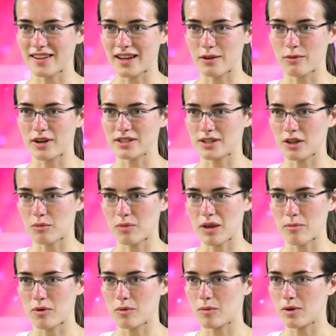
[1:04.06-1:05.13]
likewise, other
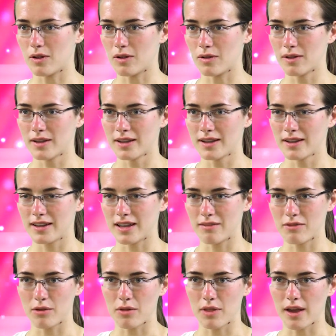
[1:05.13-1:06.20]
people will
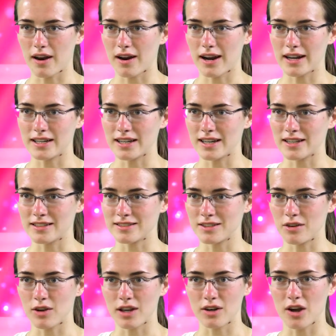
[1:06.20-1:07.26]
give you their ideas and
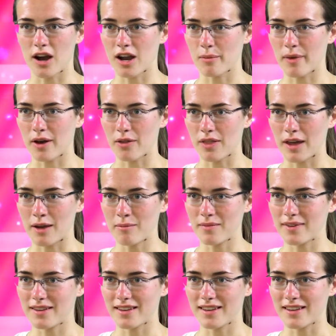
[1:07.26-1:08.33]
you can talk about
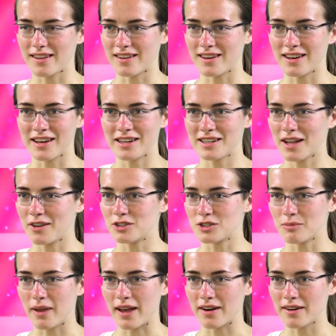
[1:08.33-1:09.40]
them in an
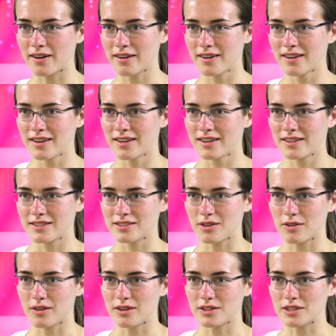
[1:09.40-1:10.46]
intelligent manner.
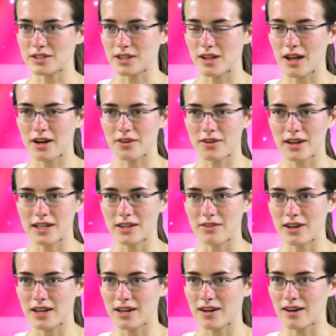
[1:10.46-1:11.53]
So there's a lot of
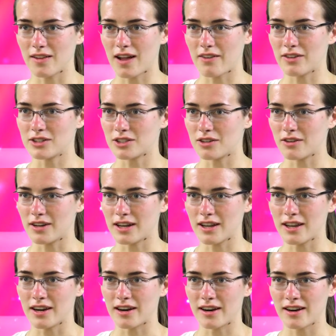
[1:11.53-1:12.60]
creativity here, a lot of ingenuity
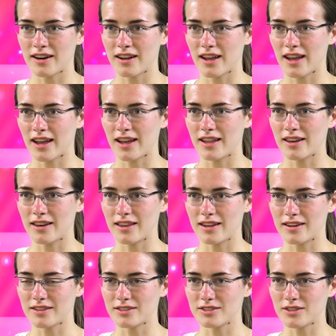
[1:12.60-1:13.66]
here, and
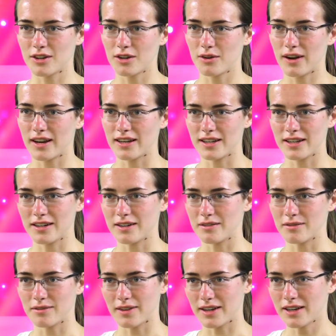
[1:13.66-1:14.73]
there's no idea
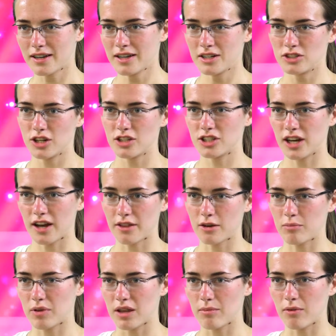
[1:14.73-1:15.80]
of like, judging
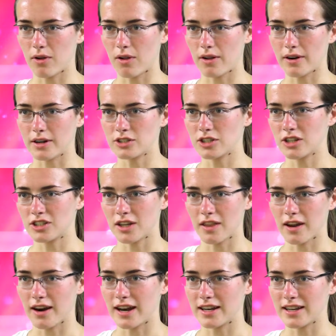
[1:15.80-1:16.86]
other people or judging
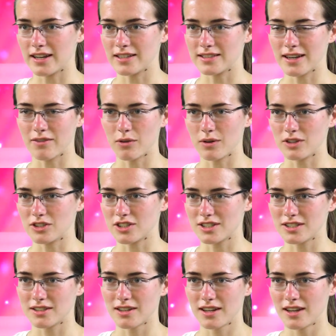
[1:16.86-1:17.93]
their ideas. Everyone's
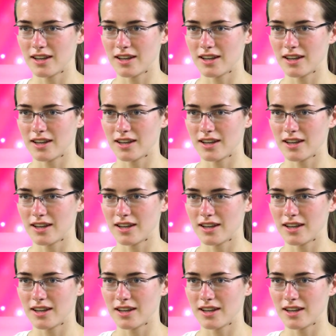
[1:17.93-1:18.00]
just